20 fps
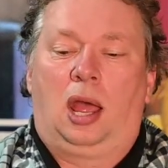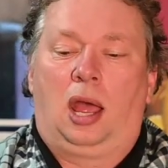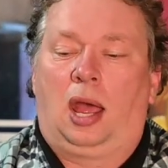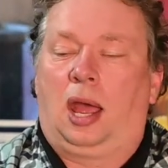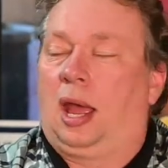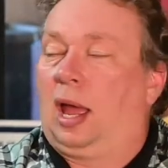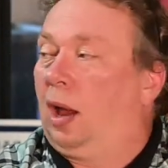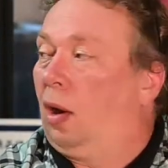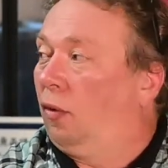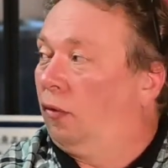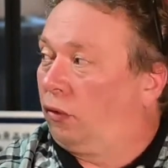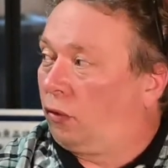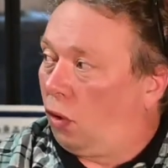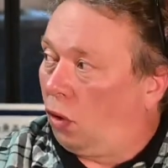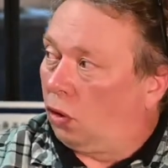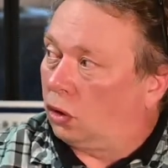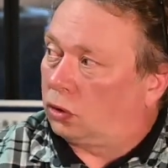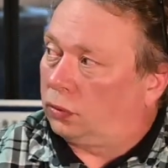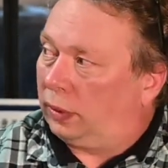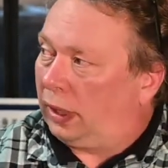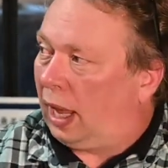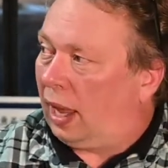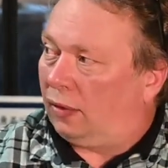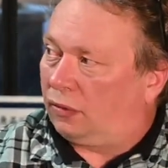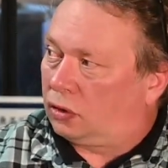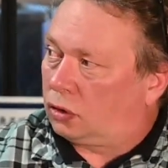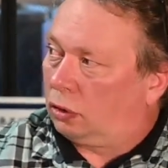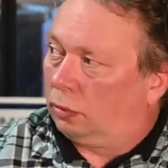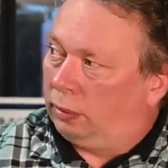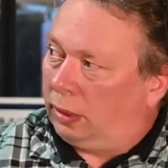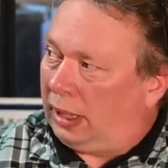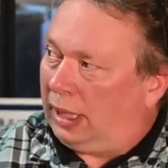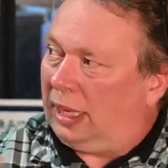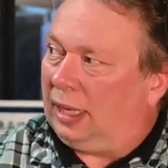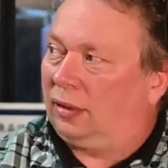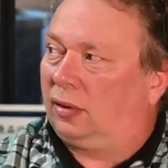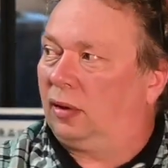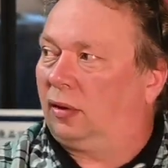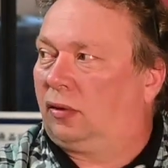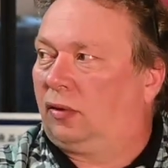Of course, we have some
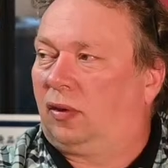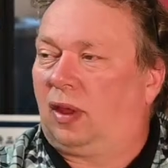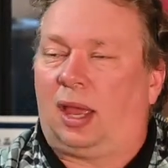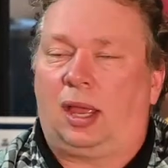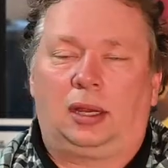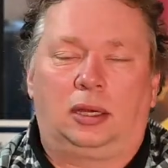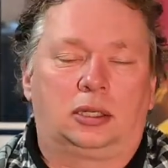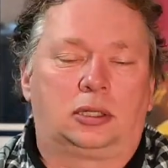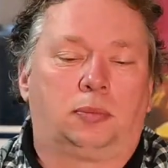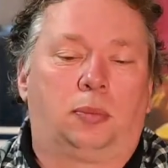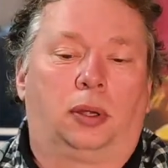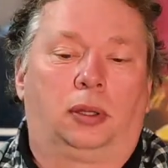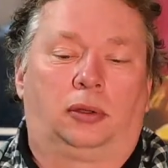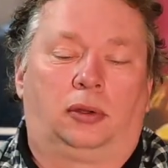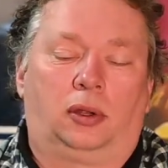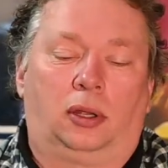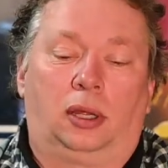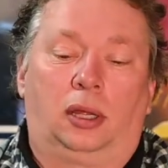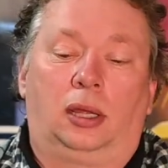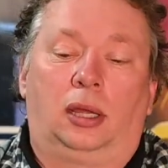heated tanks, but